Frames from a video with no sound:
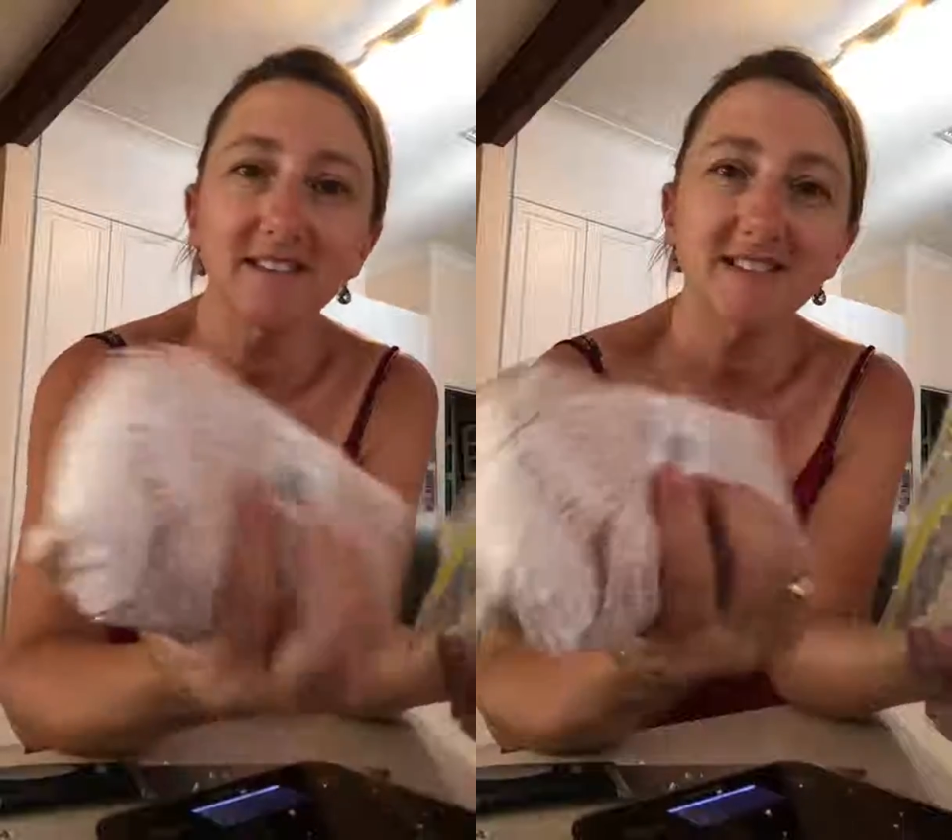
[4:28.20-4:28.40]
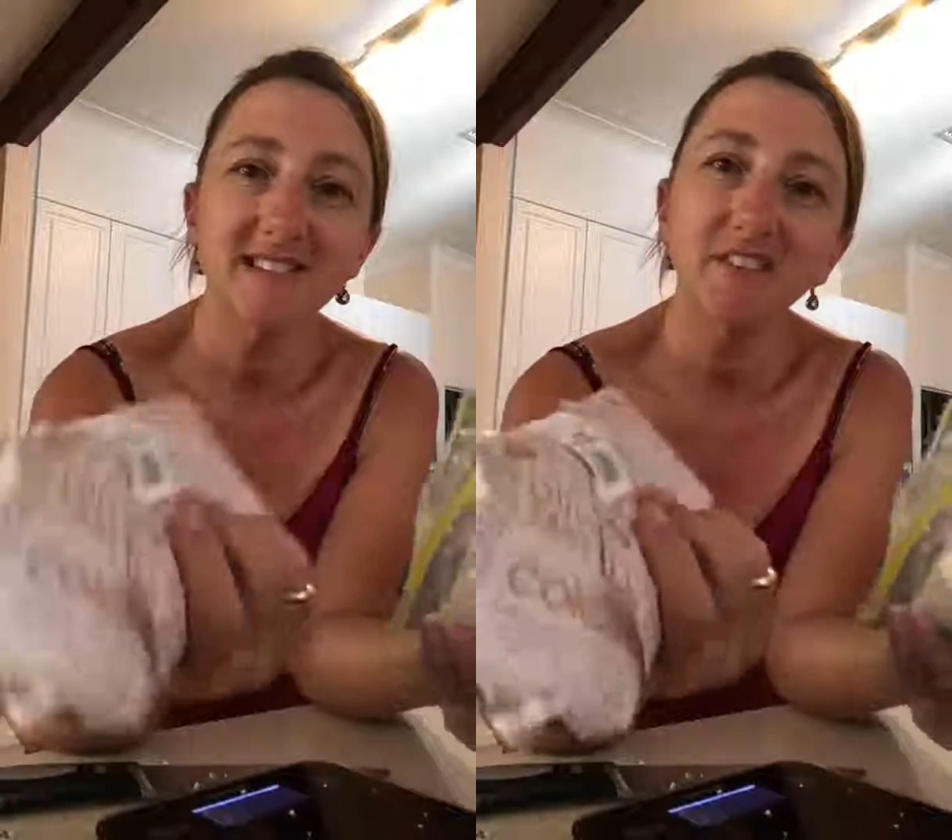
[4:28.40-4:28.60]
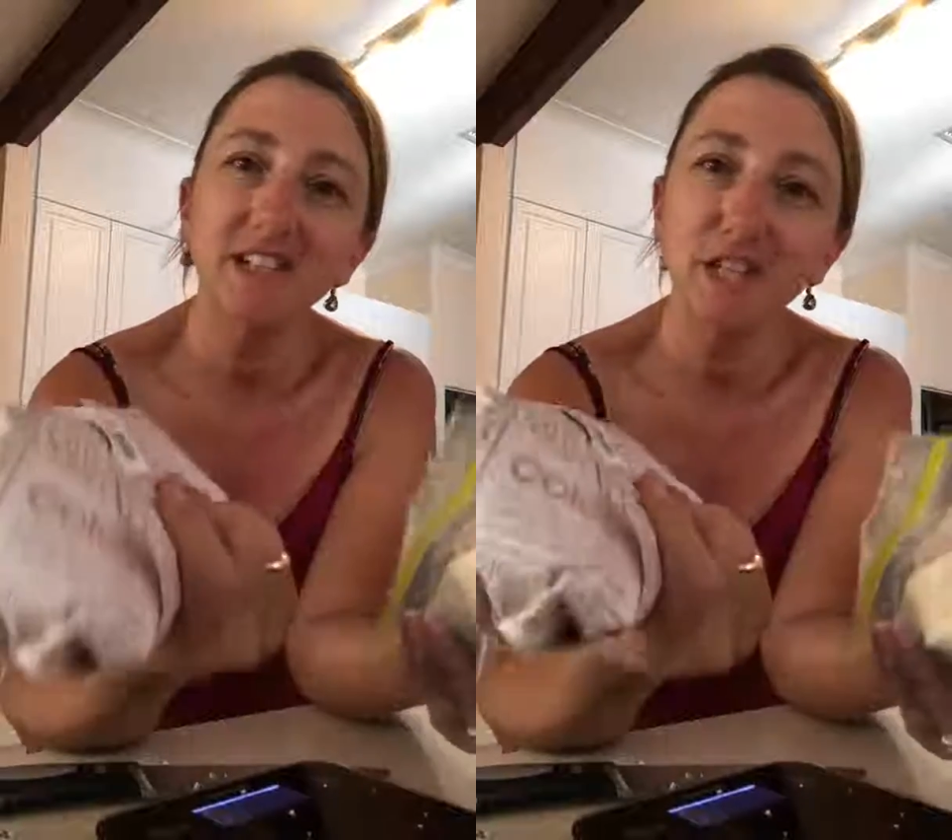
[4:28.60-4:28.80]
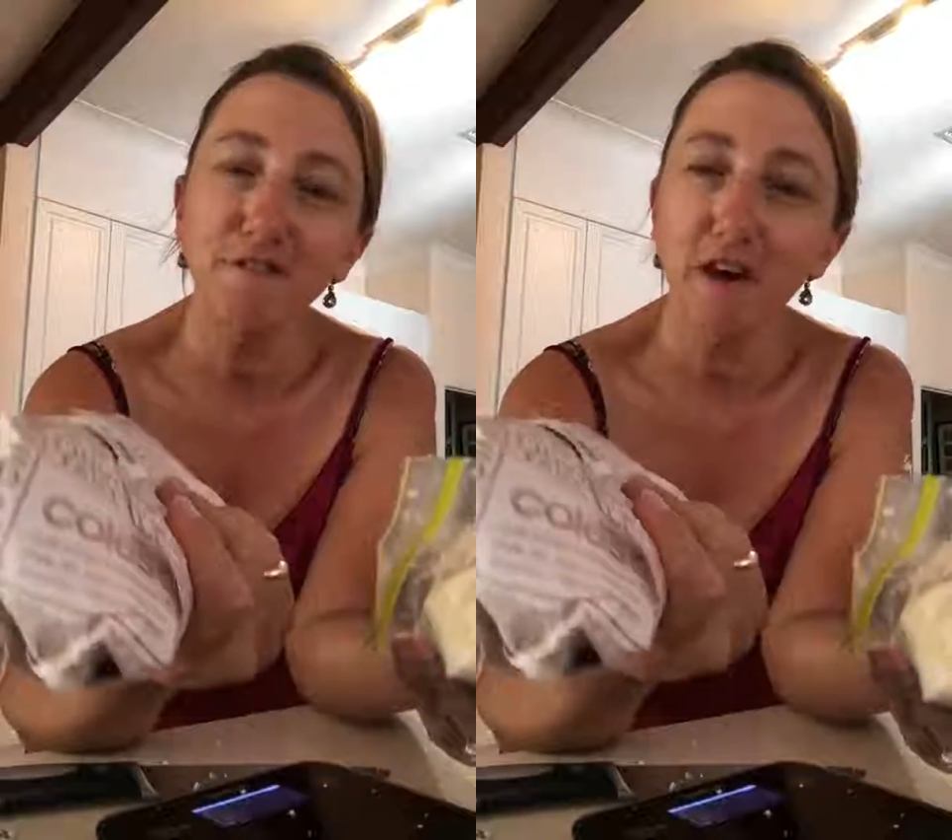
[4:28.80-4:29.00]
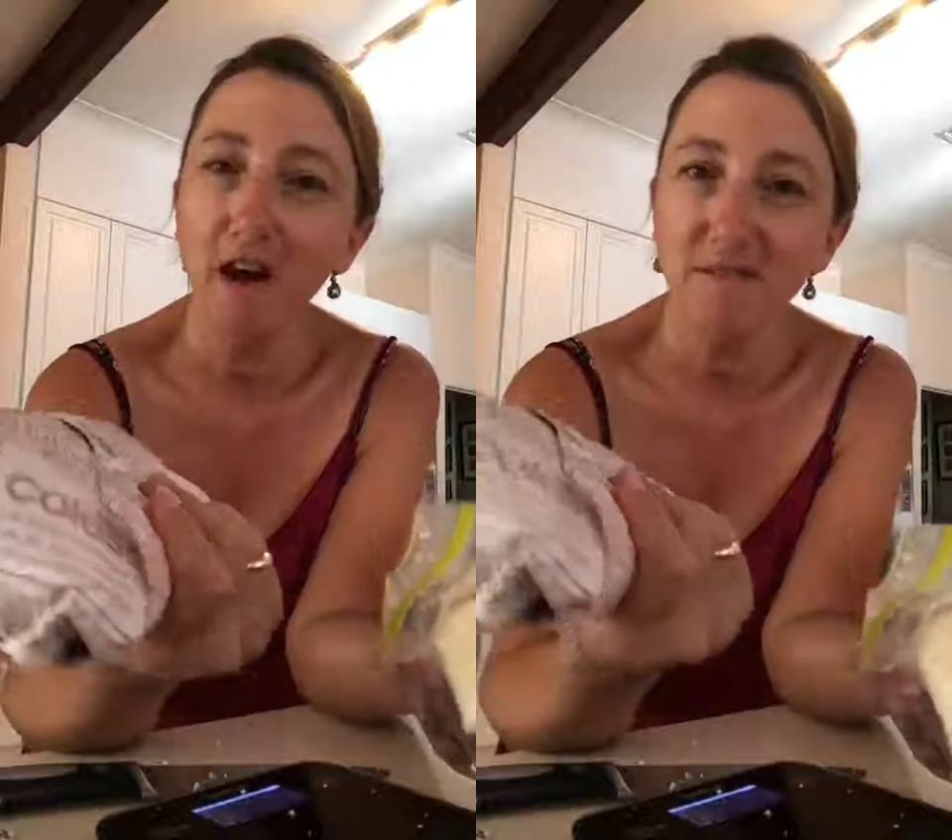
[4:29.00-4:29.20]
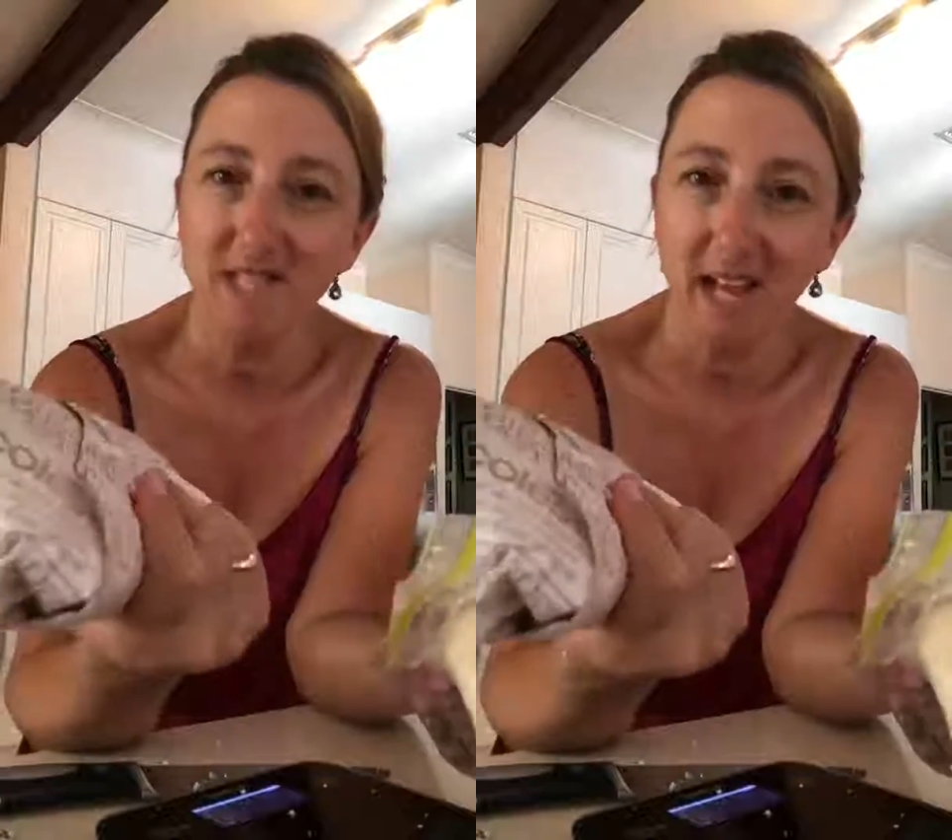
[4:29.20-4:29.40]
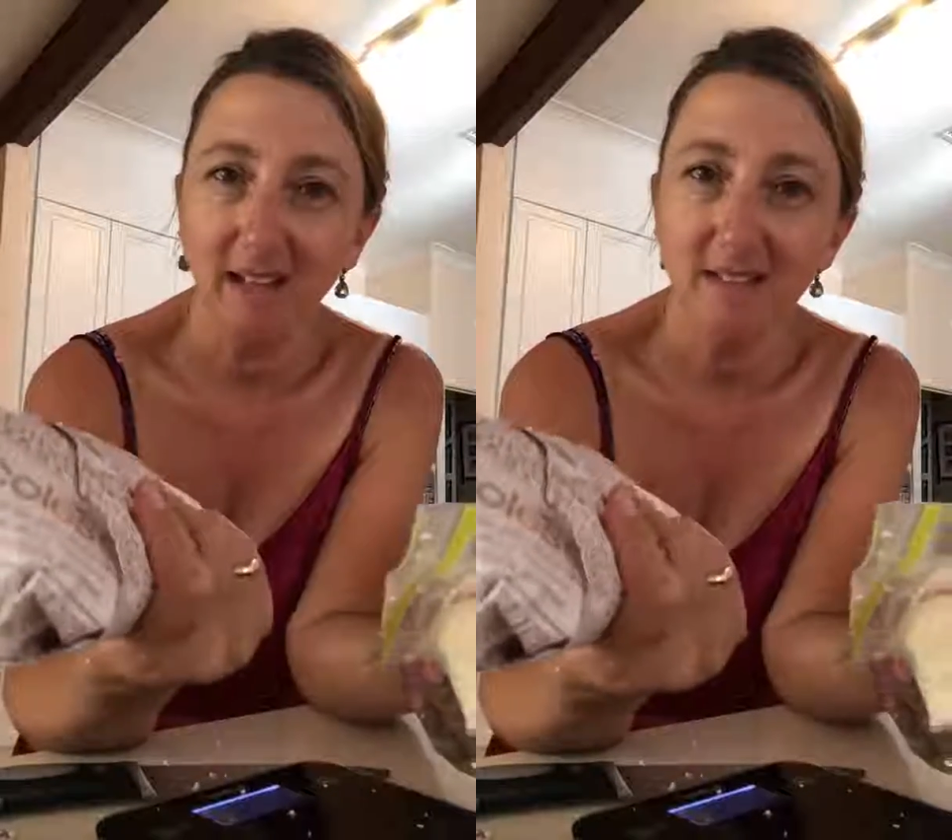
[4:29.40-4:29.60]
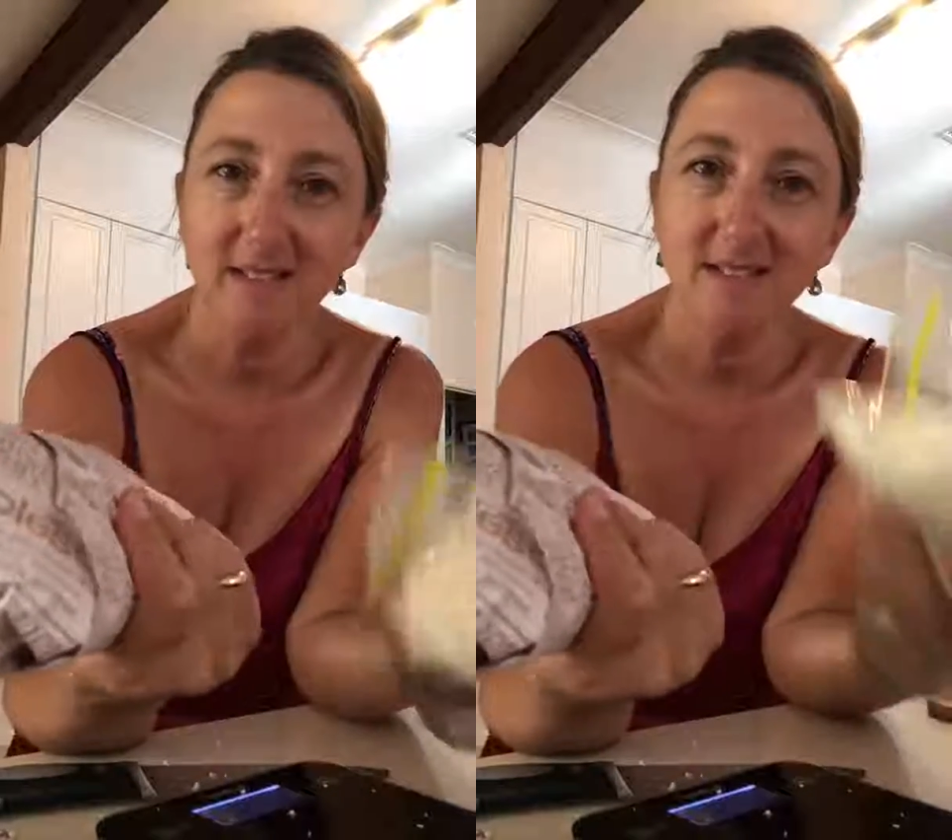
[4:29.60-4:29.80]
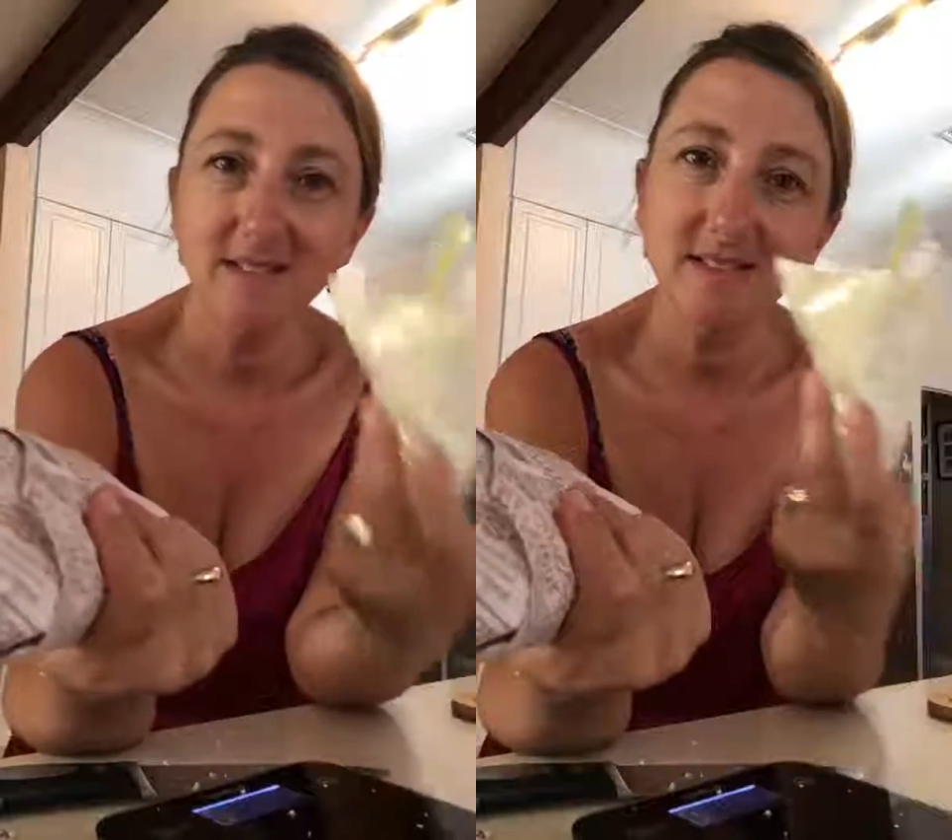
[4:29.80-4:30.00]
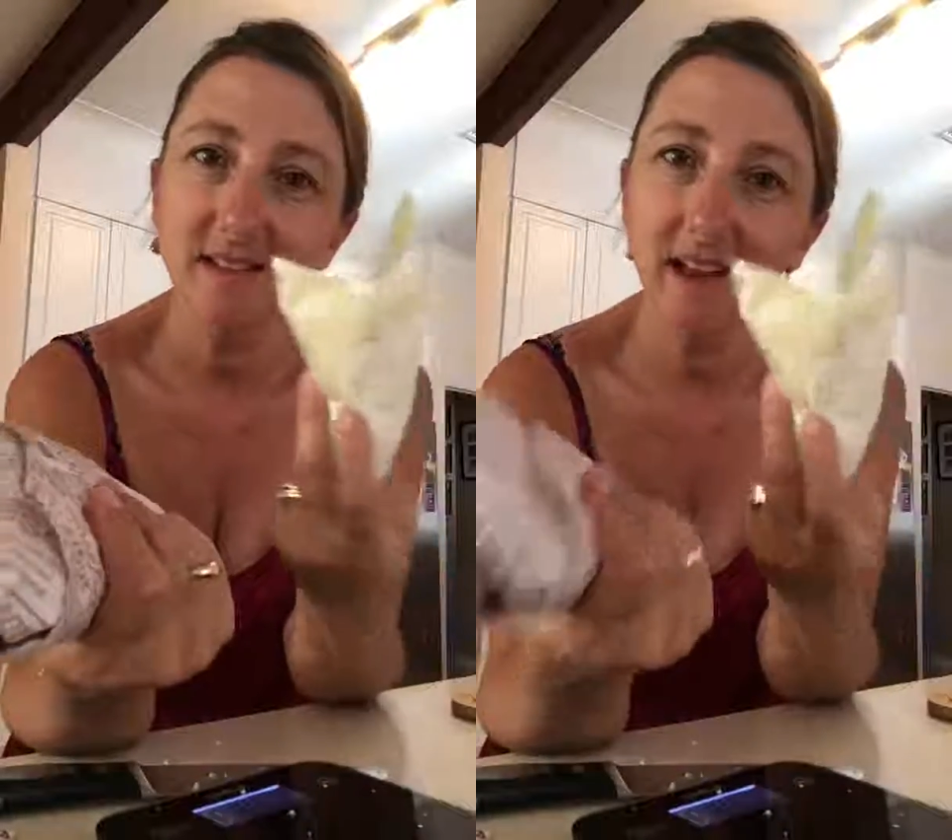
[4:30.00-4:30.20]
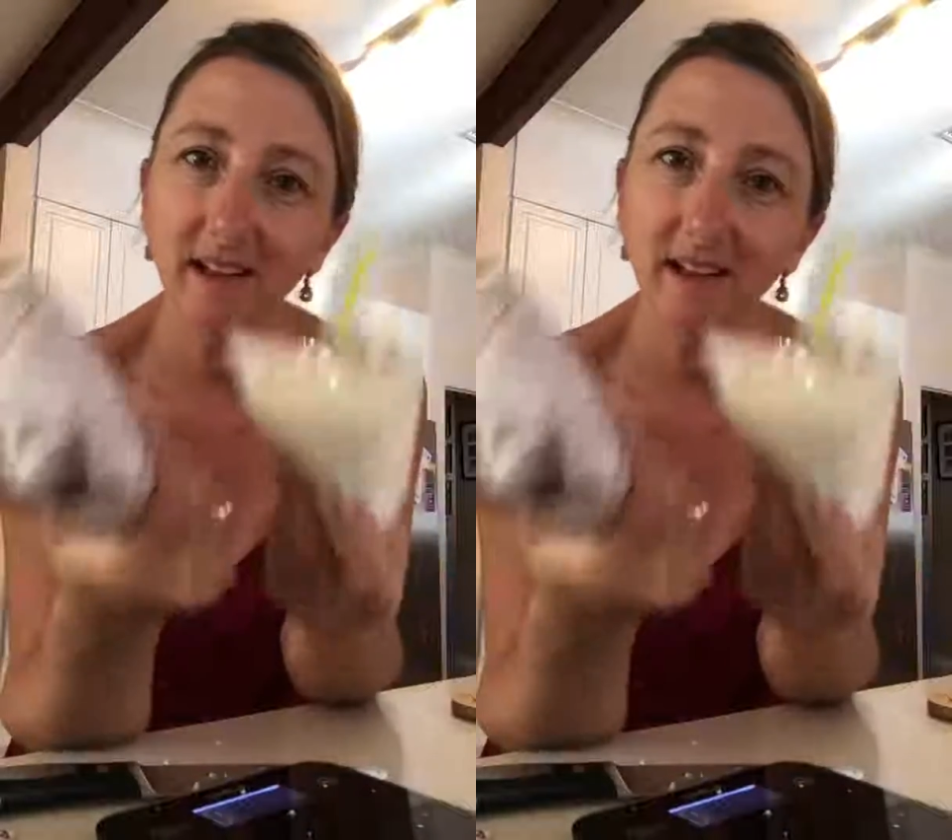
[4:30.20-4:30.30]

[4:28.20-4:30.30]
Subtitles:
75 cents